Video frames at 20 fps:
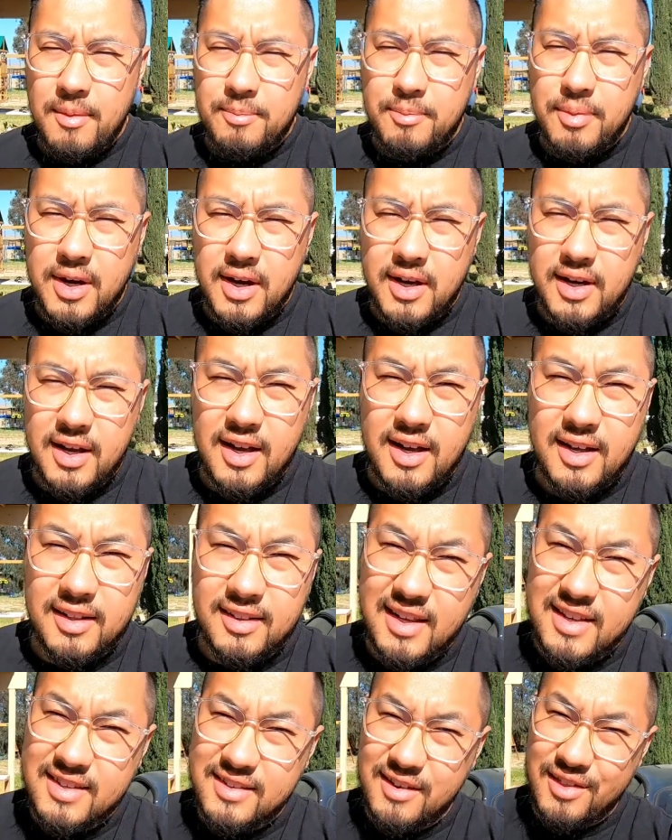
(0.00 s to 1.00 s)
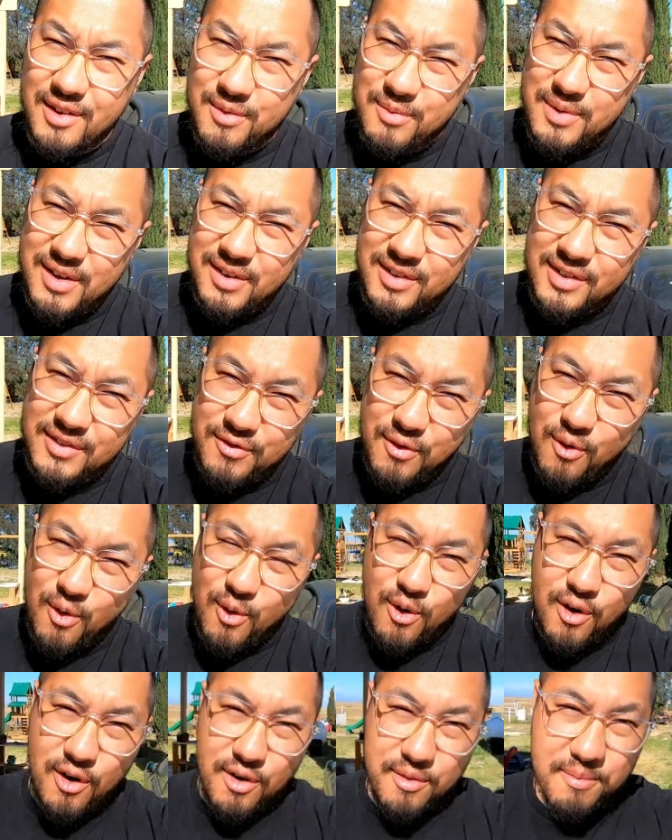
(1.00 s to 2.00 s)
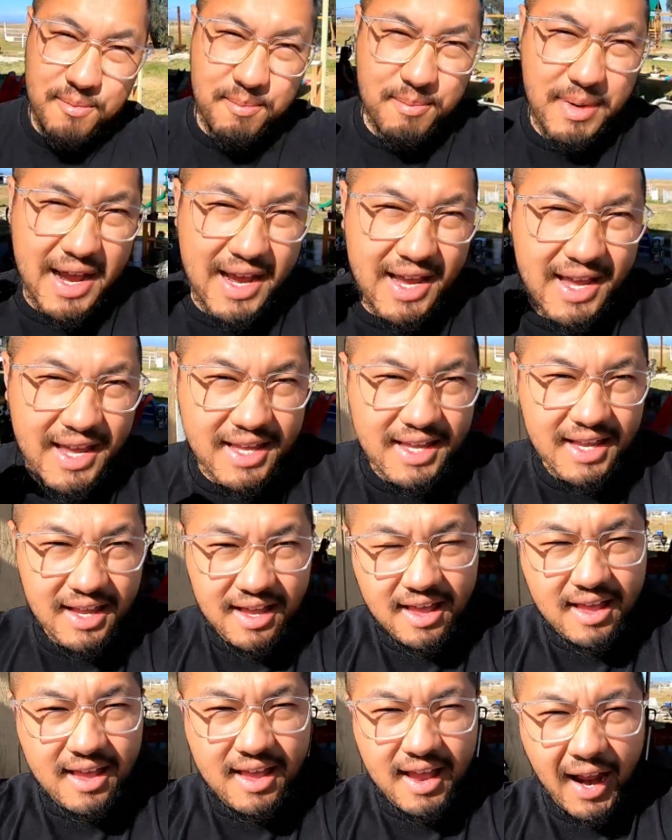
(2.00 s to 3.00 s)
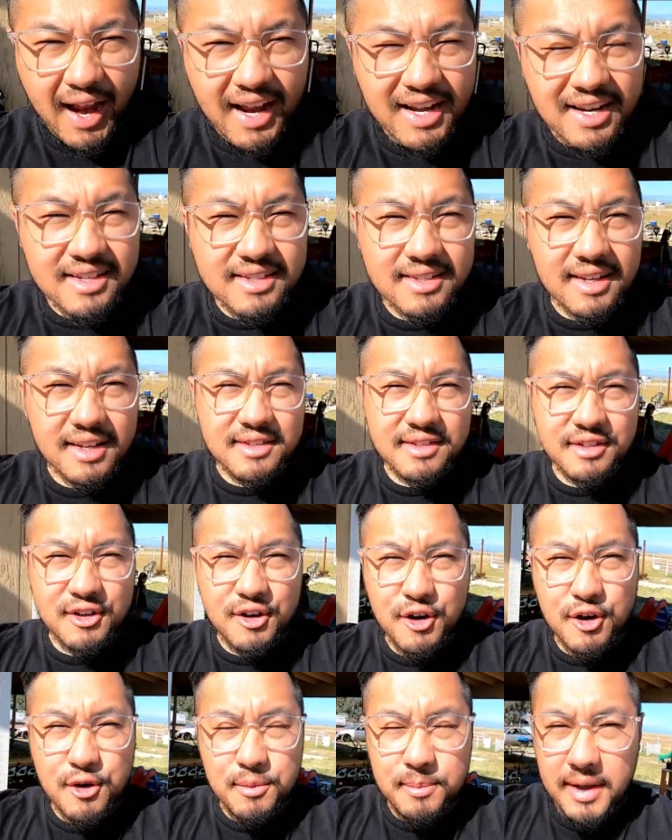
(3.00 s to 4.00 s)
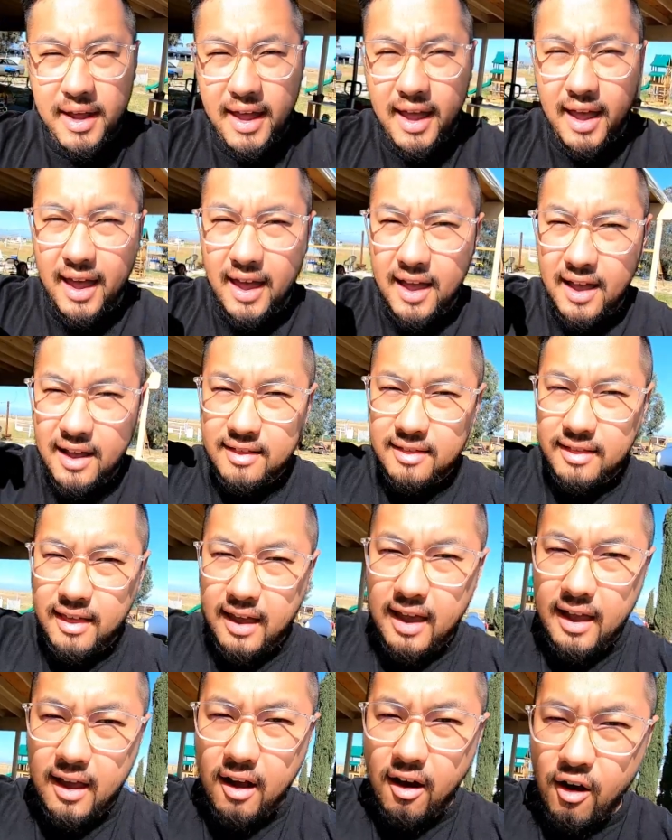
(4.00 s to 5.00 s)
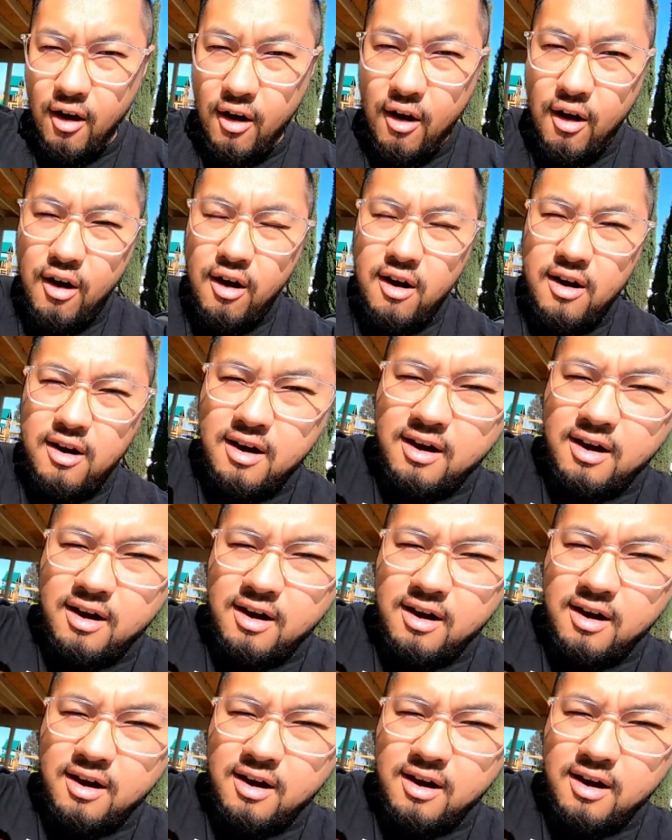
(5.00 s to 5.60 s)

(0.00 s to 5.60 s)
But these are the wheels for my 86 coupe, and they are